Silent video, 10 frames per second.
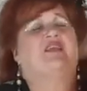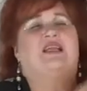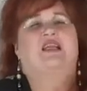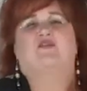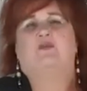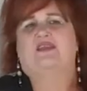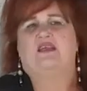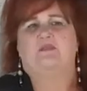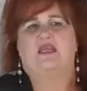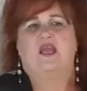that live
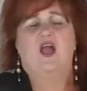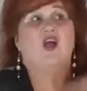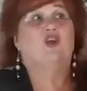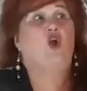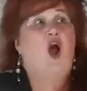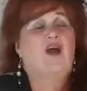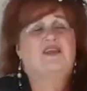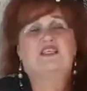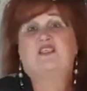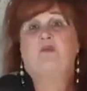within me. God
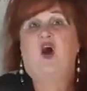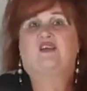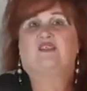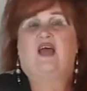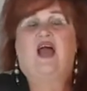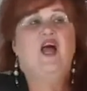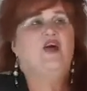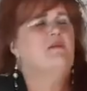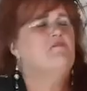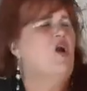is the master
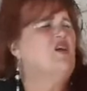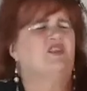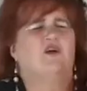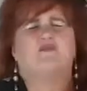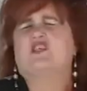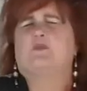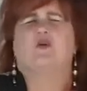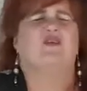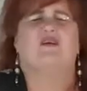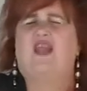of the
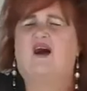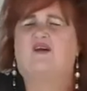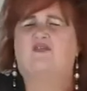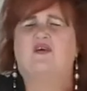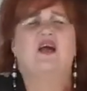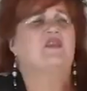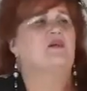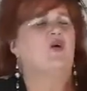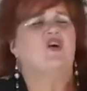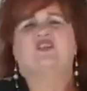spirit of love, the
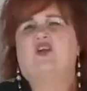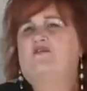master